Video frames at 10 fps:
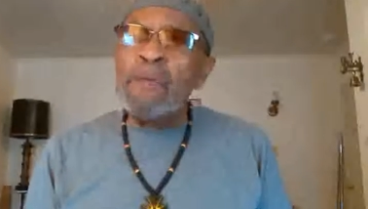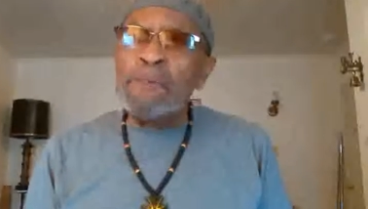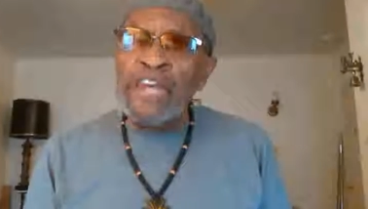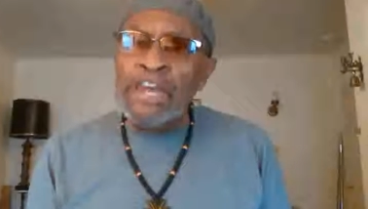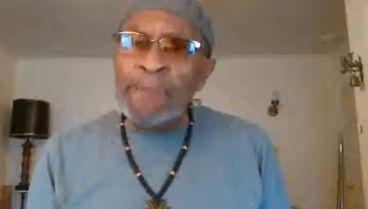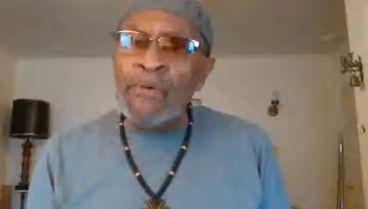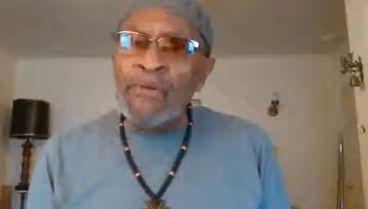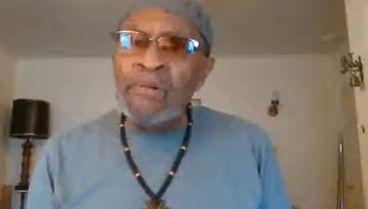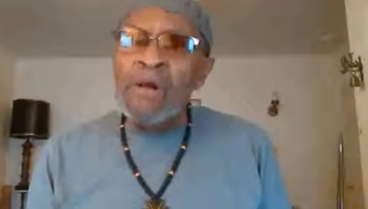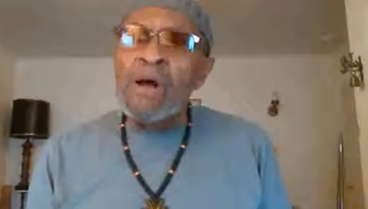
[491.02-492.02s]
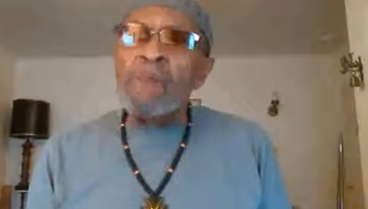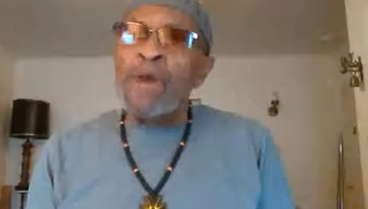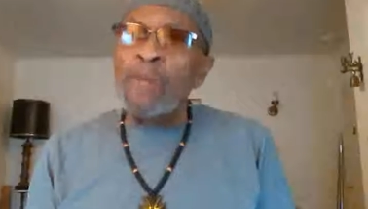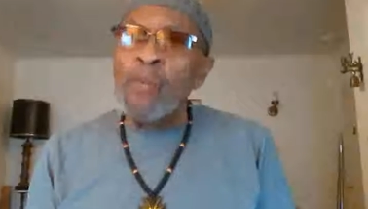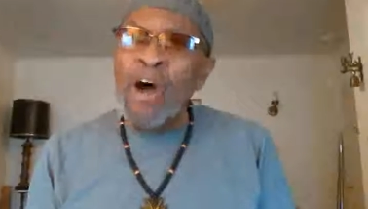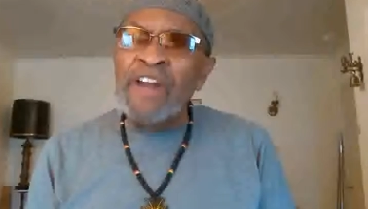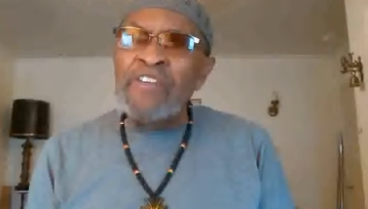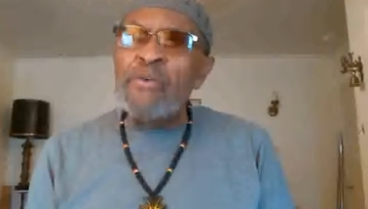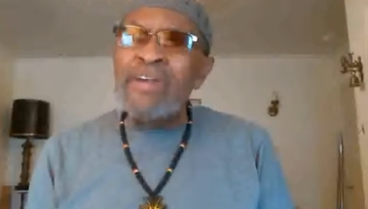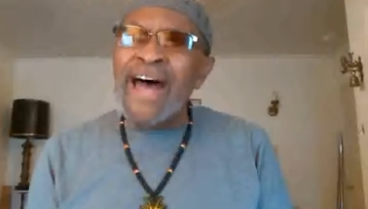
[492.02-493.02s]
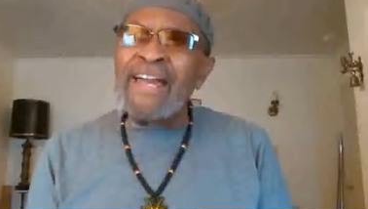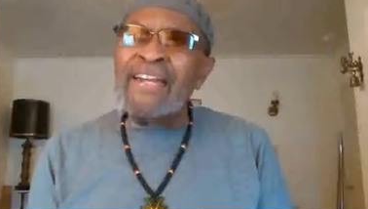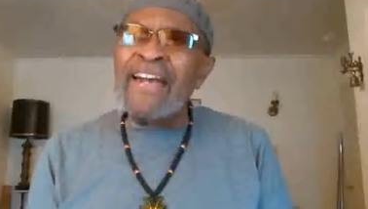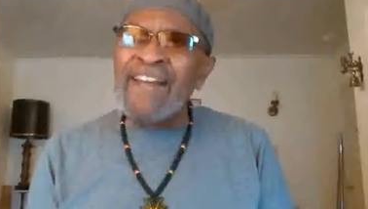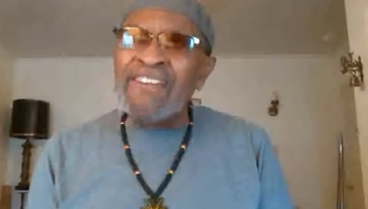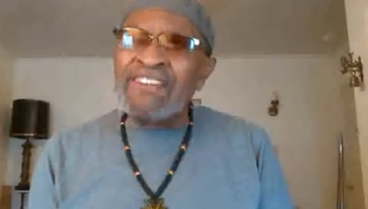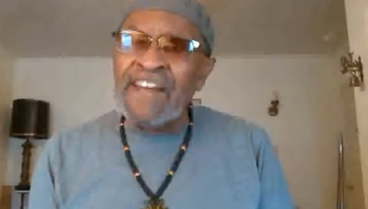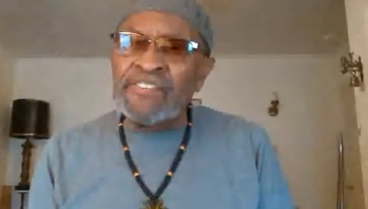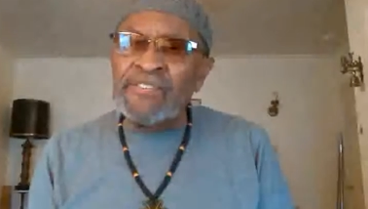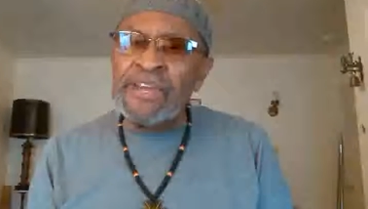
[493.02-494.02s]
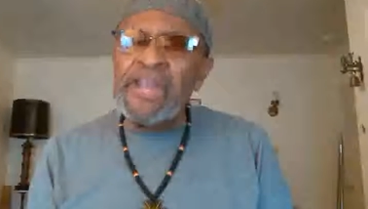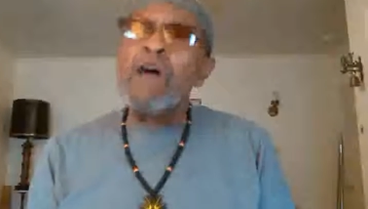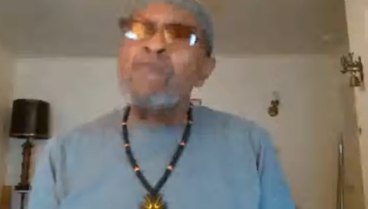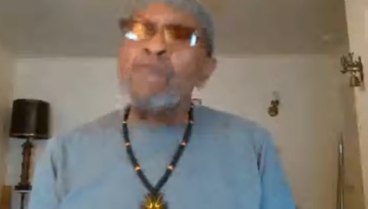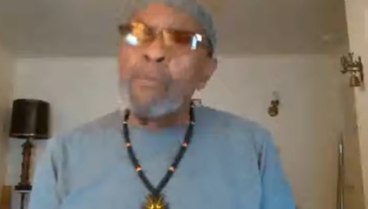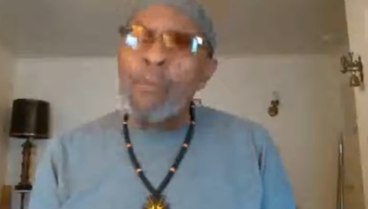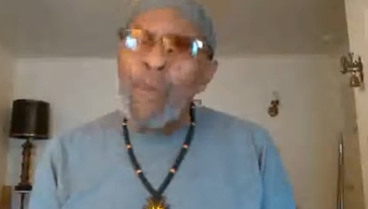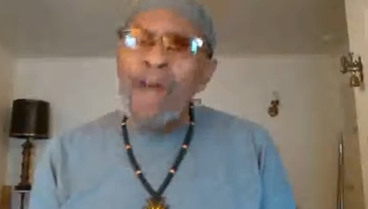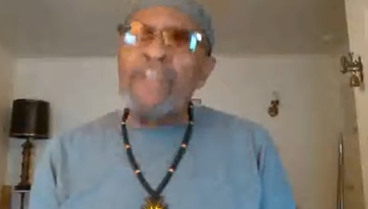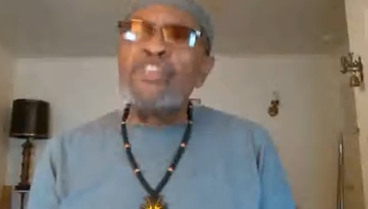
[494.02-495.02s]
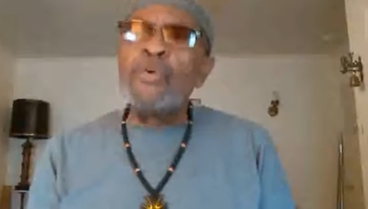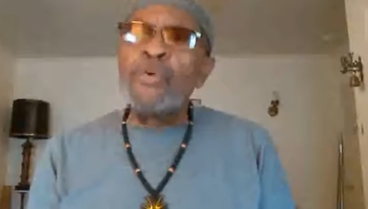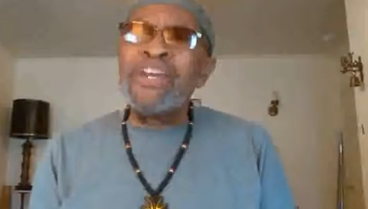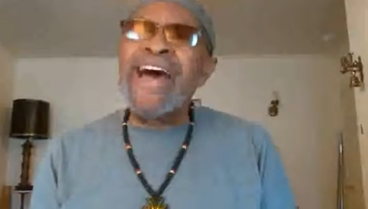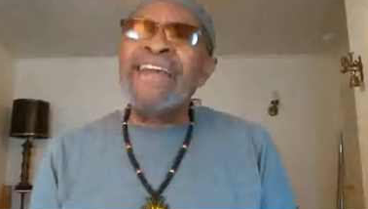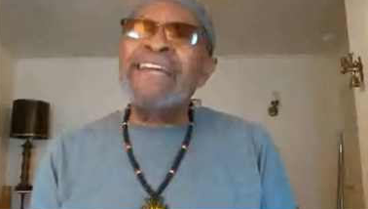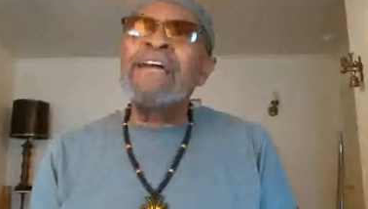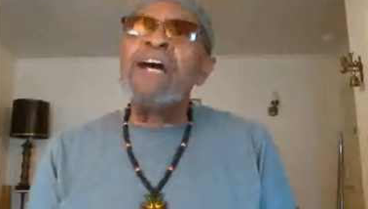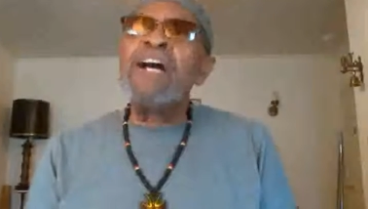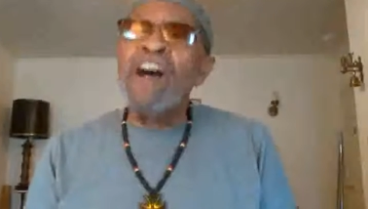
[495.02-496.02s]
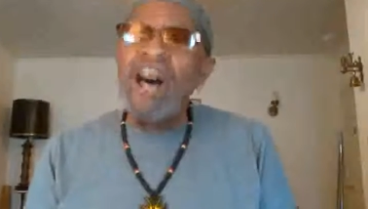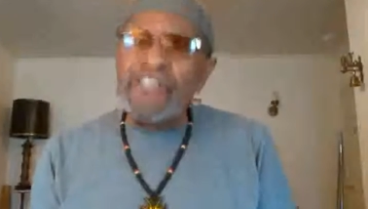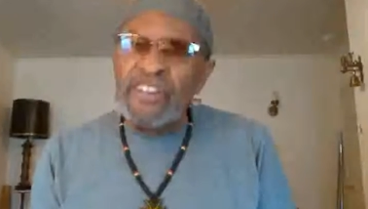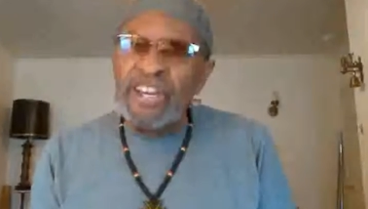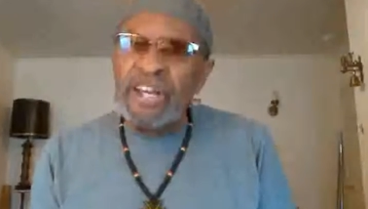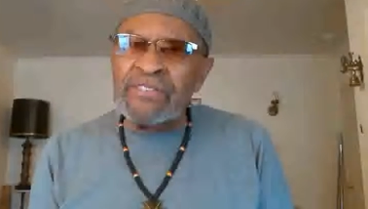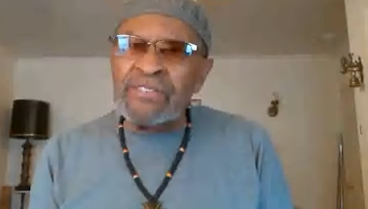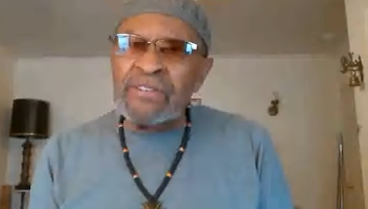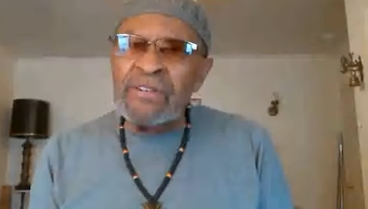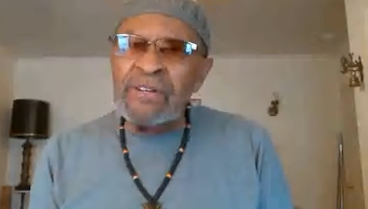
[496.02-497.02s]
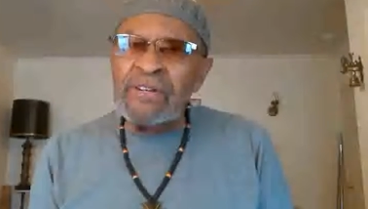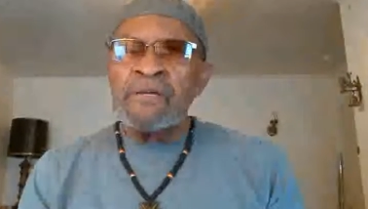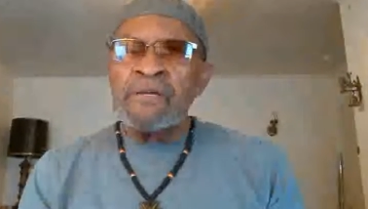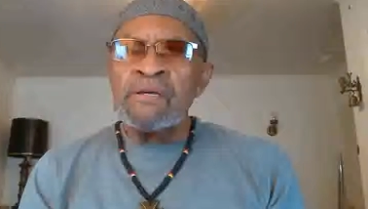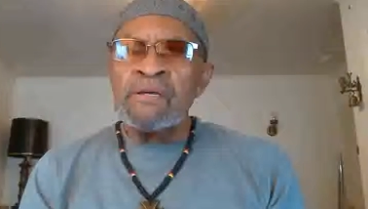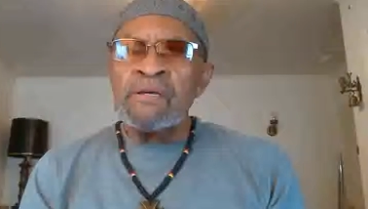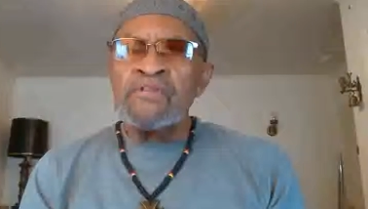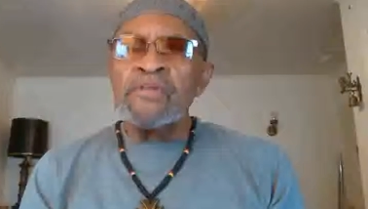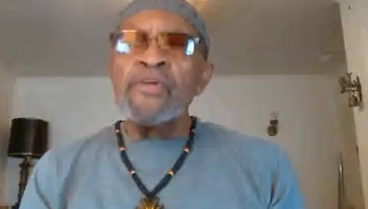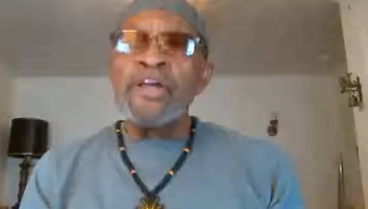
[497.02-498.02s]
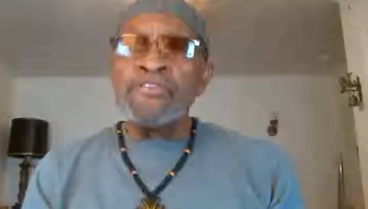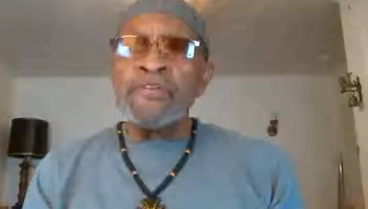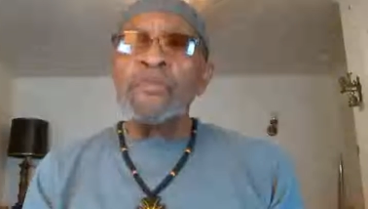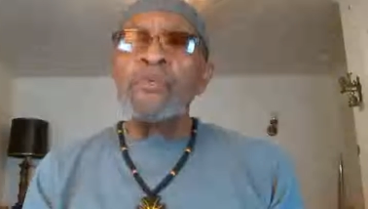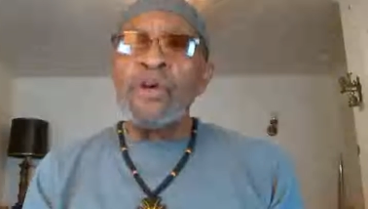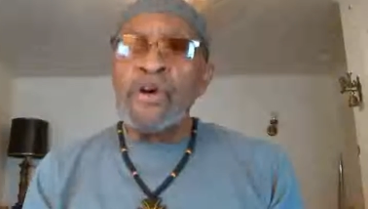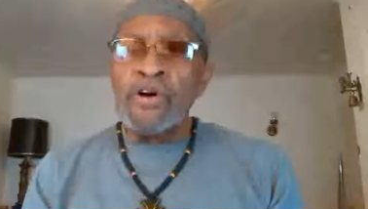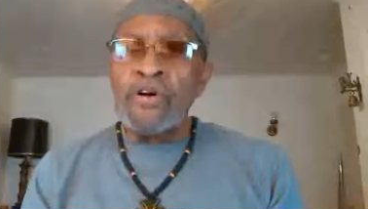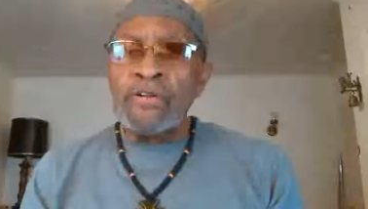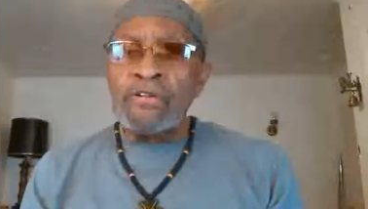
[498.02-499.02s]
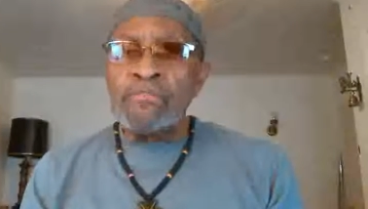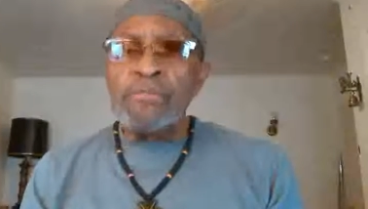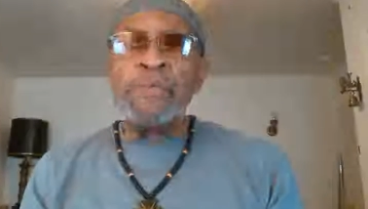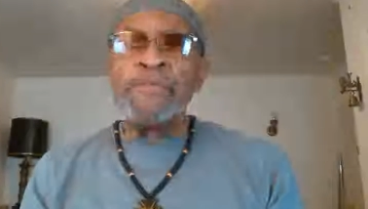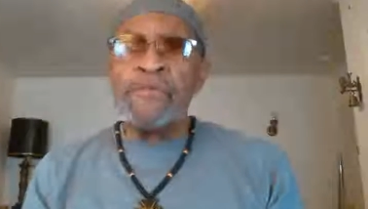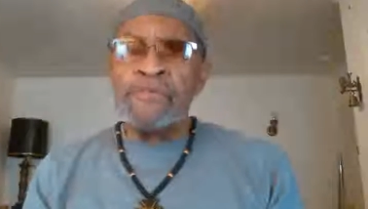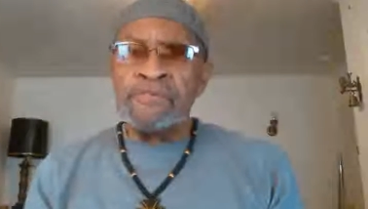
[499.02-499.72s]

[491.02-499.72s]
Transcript: people, from one united ancestry, from one united continent. The rest of the world's people